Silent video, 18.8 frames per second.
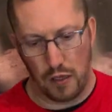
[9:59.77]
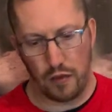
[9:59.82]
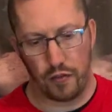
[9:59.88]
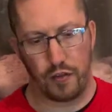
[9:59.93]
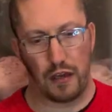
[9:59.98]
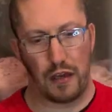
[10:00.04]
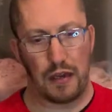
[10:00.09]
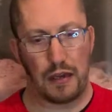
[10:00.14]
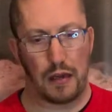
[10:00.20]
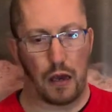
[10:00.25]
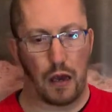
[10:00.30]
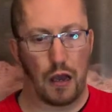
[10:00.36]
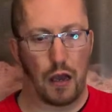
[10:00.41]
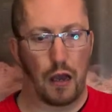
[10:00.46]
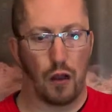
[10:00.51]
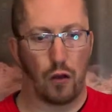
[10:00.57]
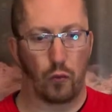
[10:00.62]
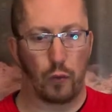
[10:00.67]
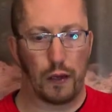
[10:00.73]
The
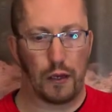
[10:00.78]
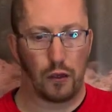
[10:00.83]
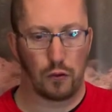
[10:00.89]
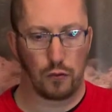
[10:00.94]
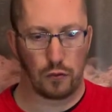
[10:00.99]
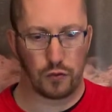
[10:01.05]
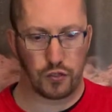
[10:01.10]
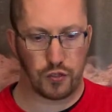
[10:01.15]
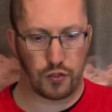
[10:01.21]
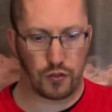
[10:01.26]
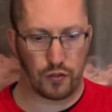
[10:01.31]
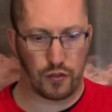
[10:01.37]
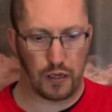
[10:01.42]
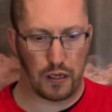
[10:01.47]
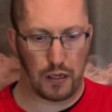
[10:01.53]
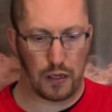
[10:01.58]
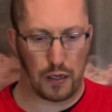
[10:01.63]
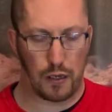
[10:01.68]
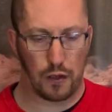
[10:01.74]
wheels,
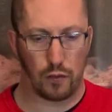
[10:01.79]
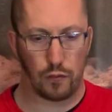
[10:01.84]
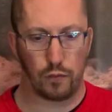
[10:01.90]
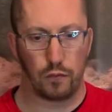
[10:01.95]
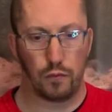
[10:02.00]
the